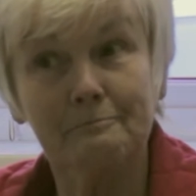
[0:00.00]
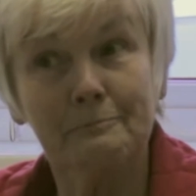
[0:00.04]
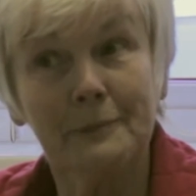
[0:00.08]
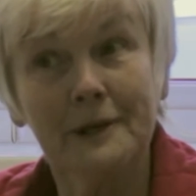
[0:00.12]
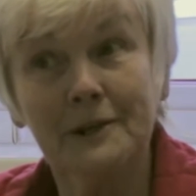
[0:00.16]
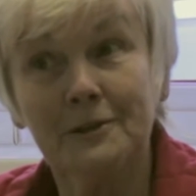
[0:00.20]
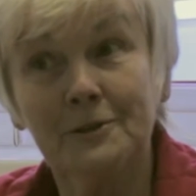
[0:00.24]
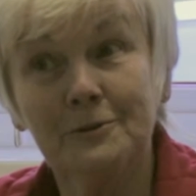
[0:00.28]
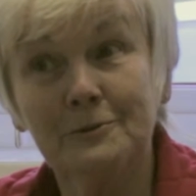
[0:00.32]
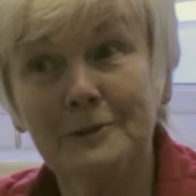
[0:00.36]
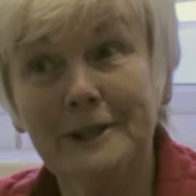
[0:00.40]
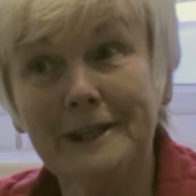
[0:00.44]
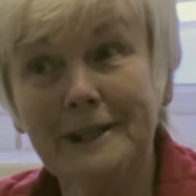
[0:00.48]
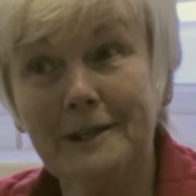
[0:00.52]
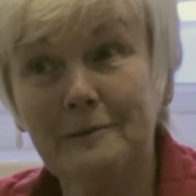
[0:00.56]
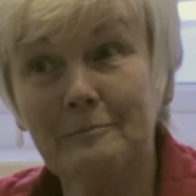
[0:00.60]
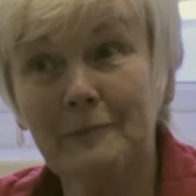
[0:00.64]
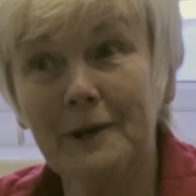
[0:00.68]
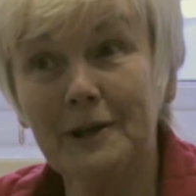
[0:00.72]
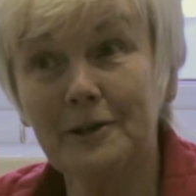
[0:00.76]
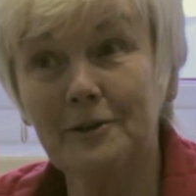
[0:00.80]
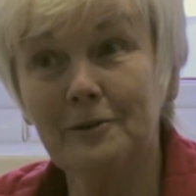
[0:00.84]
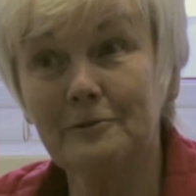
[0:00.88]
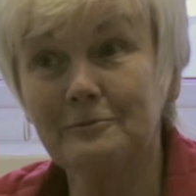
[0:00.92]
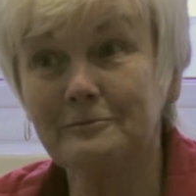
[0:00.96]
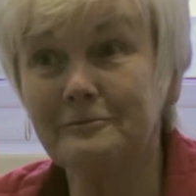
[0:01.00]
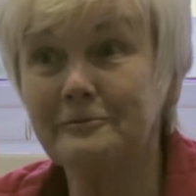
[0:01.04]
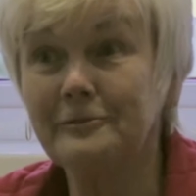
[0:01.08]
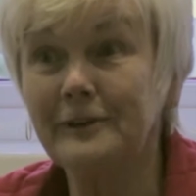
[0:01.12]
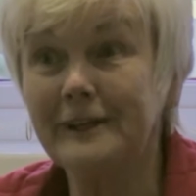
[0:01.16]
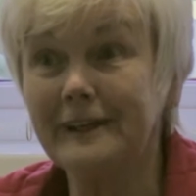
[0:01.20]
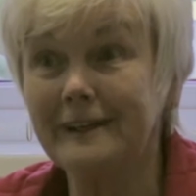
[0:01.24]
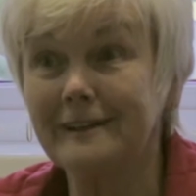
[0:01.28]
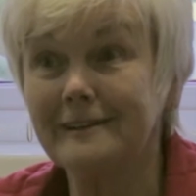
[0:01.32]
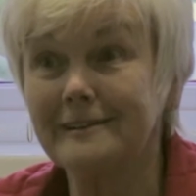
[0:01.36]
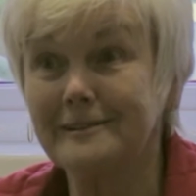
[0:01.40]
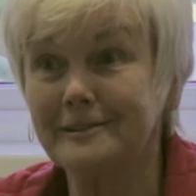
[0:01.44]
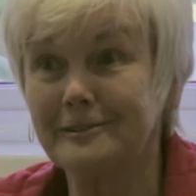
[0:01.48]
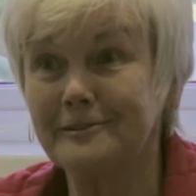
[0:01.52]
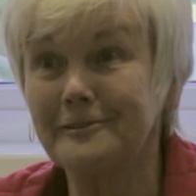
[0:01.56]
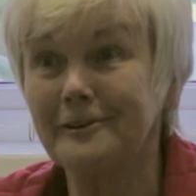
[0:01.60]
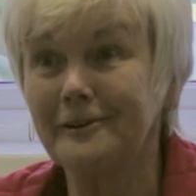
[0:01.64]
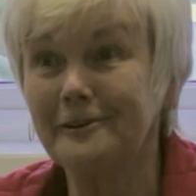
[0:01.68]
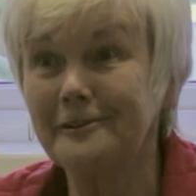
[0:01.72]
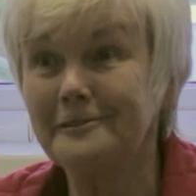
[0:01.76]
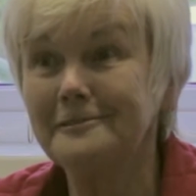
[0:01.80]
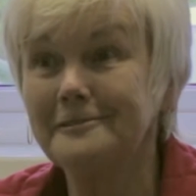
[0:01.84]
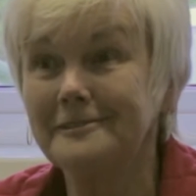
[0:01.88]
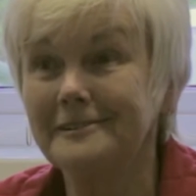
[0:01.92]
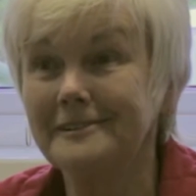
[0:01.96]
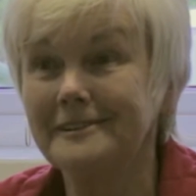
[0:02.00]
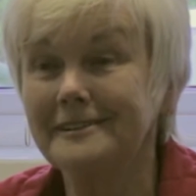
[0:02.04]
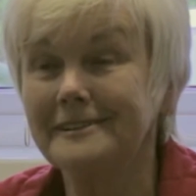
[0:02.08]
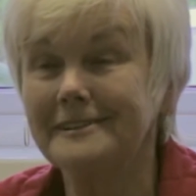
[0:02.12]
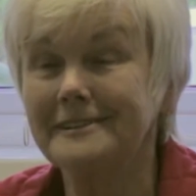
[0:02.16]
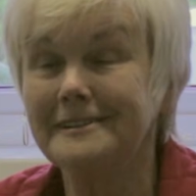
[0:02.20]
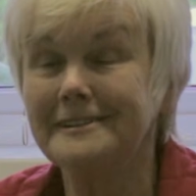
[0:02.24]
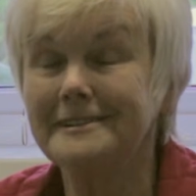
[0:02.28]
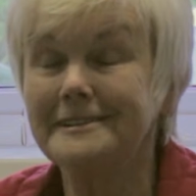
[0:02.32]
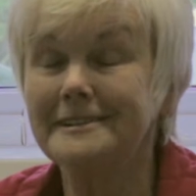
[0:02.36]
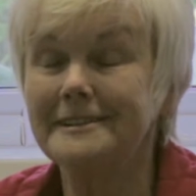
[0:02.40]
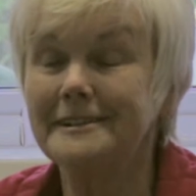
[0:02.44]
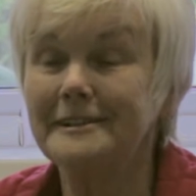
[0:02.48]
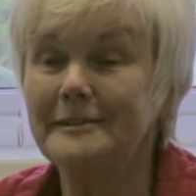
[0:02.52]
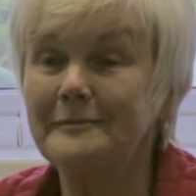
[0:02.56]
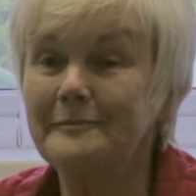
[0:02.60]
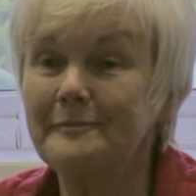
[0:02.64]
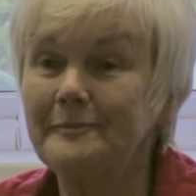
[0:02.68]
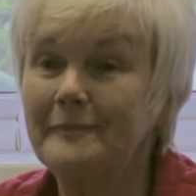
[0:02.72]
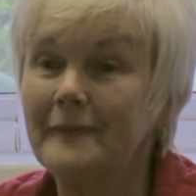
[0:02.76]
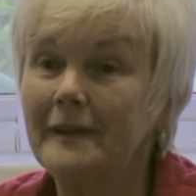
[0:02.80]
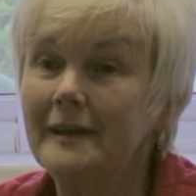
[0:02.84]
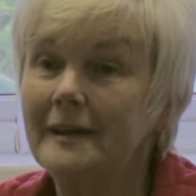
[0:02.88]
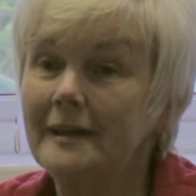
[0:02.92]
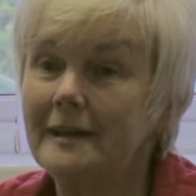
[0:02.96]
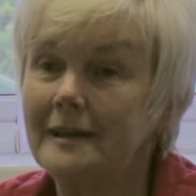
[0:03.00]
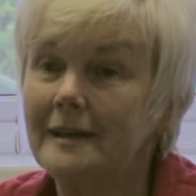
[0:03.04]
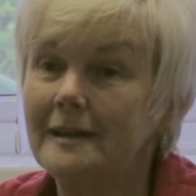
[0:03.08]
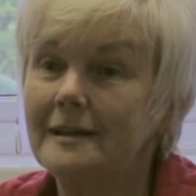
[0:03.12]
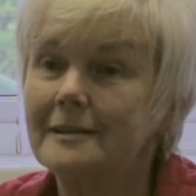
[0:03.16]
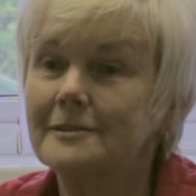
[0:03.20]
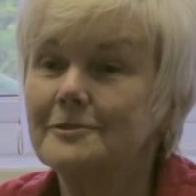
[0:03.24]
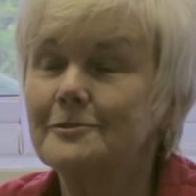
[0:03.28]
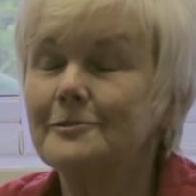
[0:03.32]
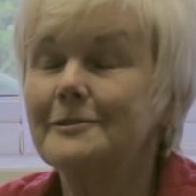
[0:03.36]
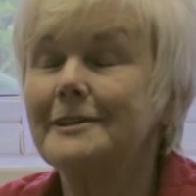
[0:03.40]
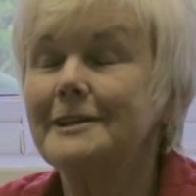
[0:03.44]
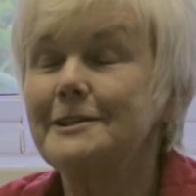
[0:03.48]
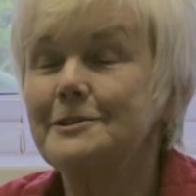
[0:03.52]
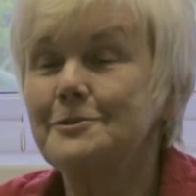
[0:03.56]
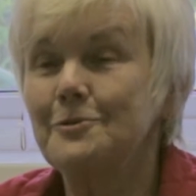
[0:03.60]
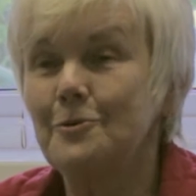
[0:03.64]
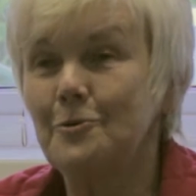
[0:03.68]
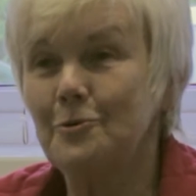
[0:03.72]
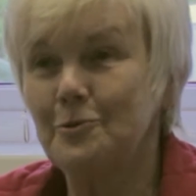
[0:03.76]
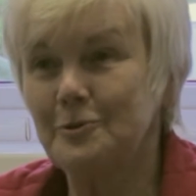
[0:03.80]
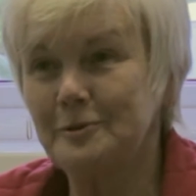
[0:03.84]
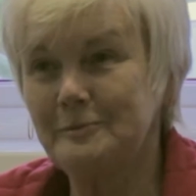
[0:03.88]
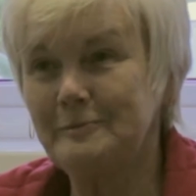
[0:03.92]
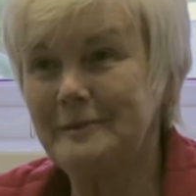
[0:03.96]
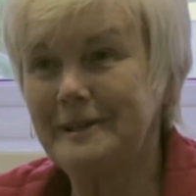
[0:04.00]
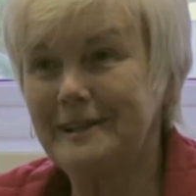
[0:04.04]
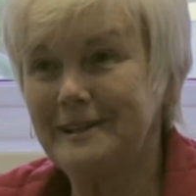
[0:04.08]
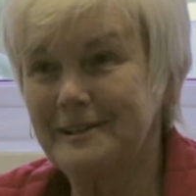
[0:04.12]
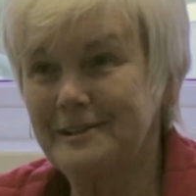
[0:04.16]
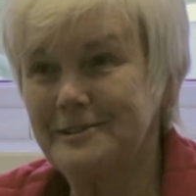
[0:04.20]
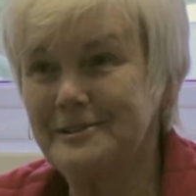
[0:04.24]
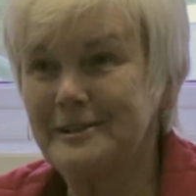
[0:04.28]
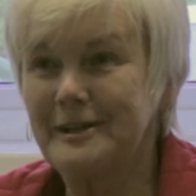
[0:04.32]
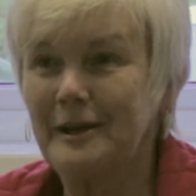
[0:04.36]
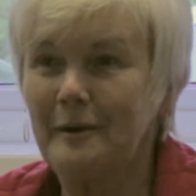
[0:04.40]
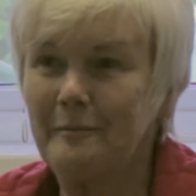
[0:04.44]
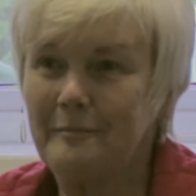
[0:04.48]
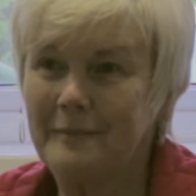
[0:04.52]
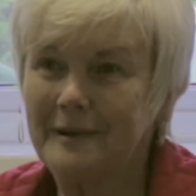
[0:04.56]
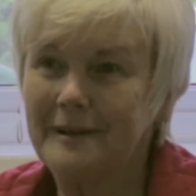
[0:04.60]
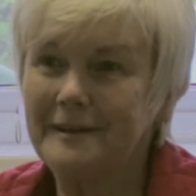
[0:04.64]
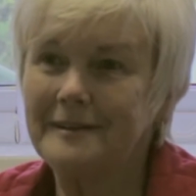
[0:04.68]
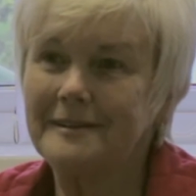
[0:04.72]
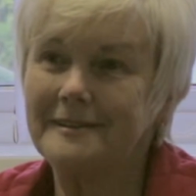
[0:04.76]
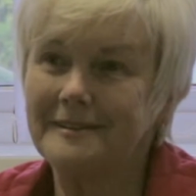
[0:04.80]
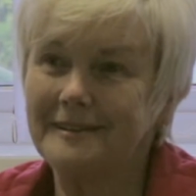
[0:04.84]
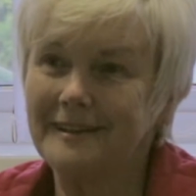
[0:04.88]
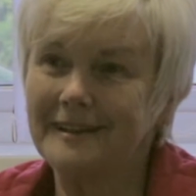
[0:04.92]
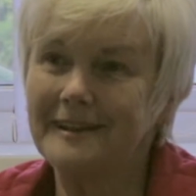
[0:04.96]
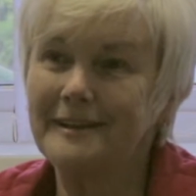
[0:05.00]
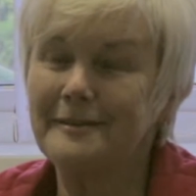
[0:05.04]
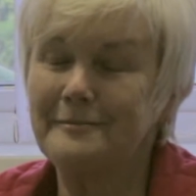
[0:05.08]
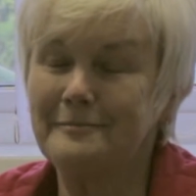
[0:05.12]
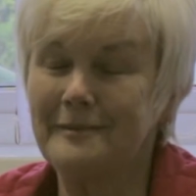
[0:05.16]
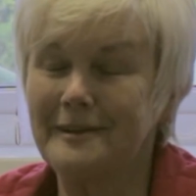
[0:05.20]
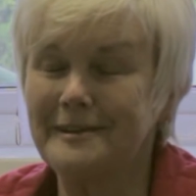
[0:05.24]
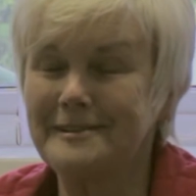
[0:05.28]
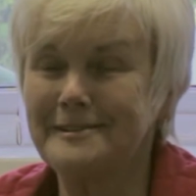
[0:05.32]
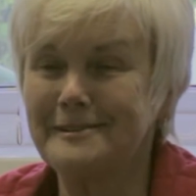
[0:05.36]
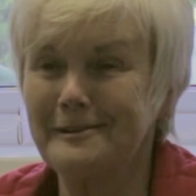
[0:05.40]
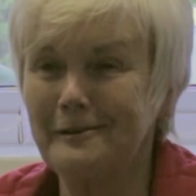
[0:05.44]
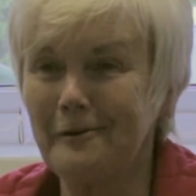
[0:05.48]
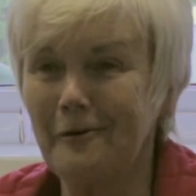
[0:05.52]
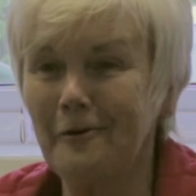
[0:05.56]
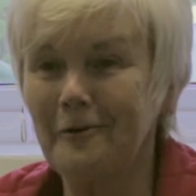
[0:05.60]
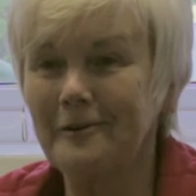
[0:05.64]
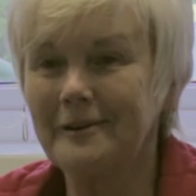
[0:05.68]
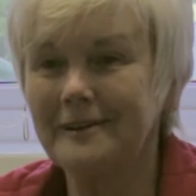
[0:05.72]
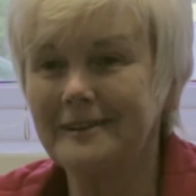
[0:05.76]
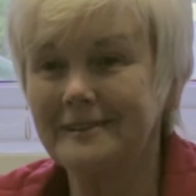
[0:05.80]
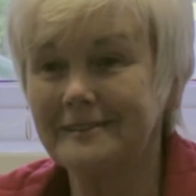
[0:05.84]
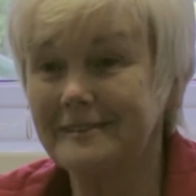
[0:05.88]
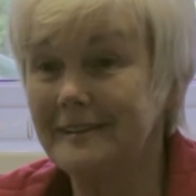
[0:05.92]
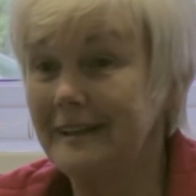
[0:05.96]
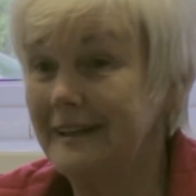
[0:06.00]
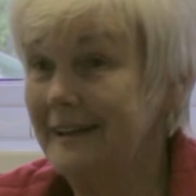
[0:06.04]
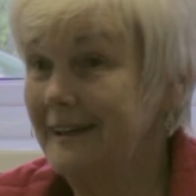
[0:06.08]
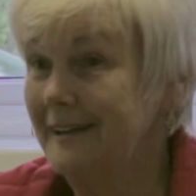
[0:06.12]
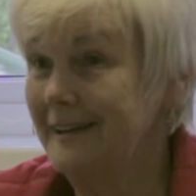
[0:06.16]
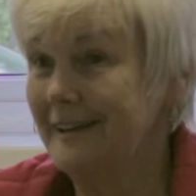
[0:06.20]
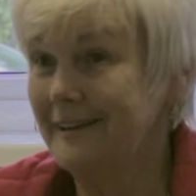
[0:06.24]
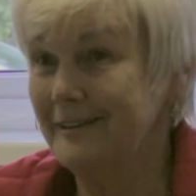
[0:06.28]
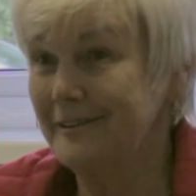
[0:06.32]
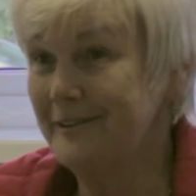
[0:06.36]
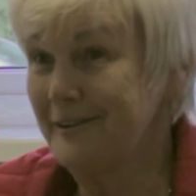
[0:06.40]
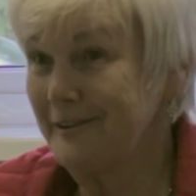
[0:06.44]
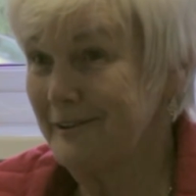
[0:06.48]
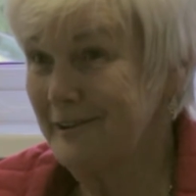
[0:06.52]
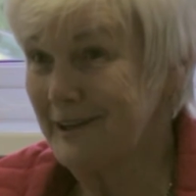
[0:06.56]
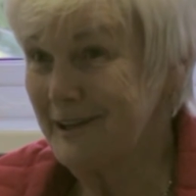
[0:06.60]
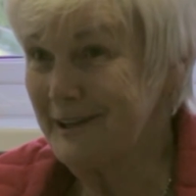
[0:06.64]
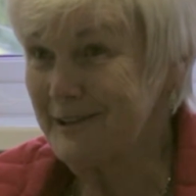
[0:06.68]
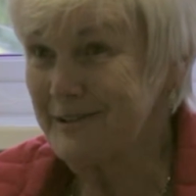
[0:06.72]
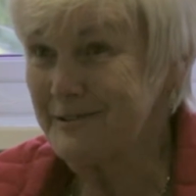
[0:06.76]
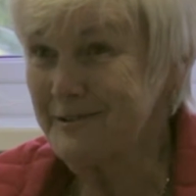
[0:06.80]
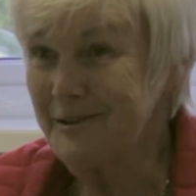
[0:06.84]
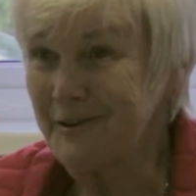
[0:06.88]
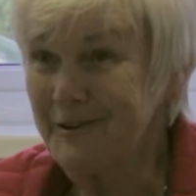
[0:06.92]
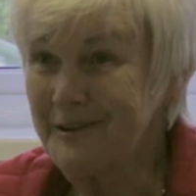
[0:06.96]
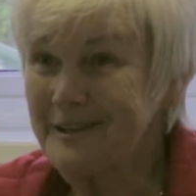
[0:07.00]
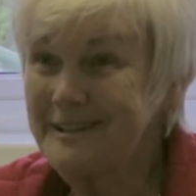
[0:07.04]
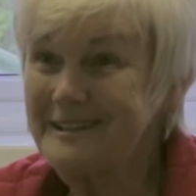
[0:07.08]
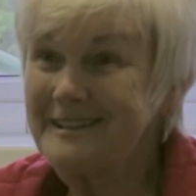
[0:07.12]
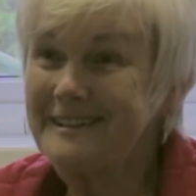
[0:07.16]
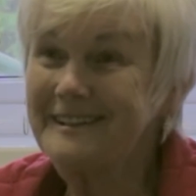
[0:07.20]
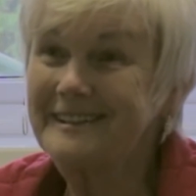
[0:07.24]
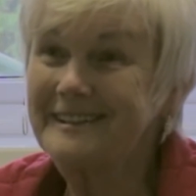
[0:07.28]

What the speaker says: but only in my own field, and so they talked me into come in and I went along and thoroughly enjoyed